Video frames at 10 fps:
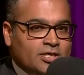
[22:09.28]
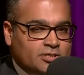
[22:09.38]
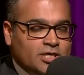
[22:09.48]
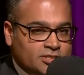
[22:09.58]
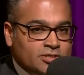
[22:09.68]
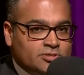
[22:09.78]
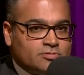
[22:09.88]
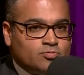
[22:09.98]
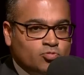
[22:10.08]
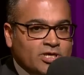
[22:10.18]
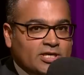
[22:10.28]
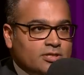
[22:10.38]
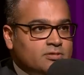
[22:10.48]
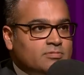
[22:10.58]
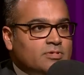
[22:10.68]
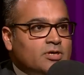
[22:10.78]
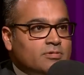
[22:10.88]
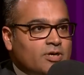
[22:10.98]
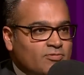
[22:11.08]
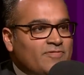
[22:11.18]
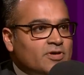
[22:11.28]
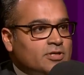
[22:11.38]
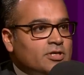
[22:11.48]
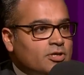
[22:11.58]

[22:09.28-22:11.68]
it, it does read horrifically.